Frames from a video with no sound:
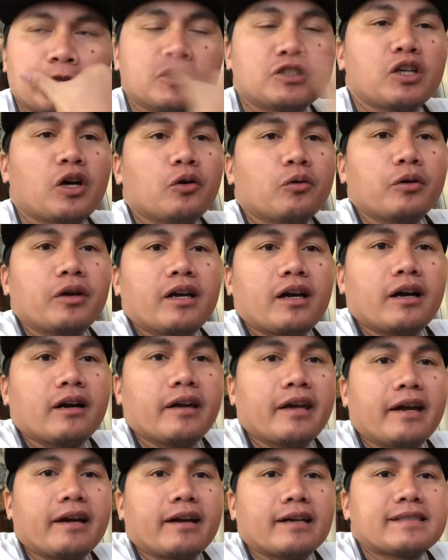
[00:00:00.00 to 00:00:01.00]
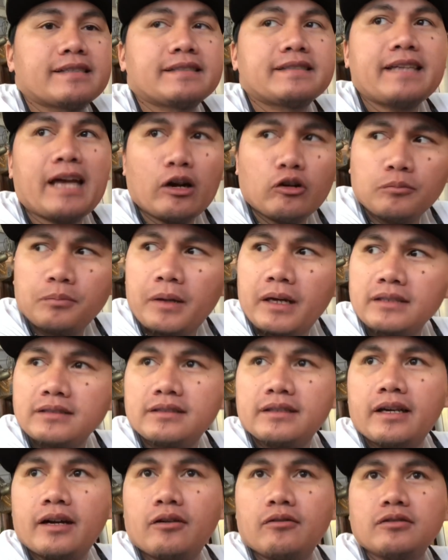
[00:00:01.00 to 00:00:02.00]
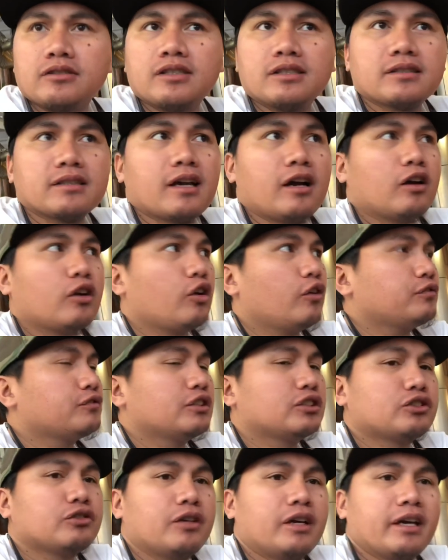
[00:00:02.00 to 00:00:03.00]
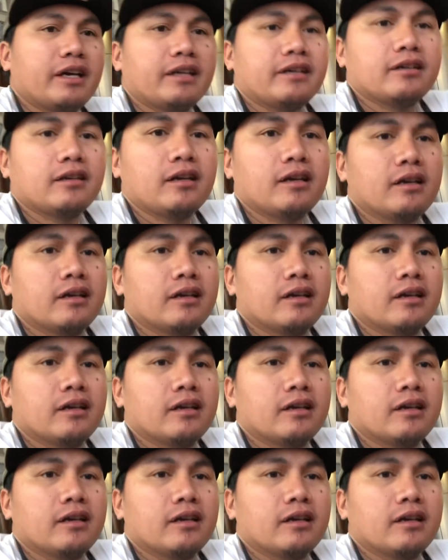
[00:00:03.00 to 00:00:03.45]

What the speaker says: So we are here at South Banks now. We just got off the train.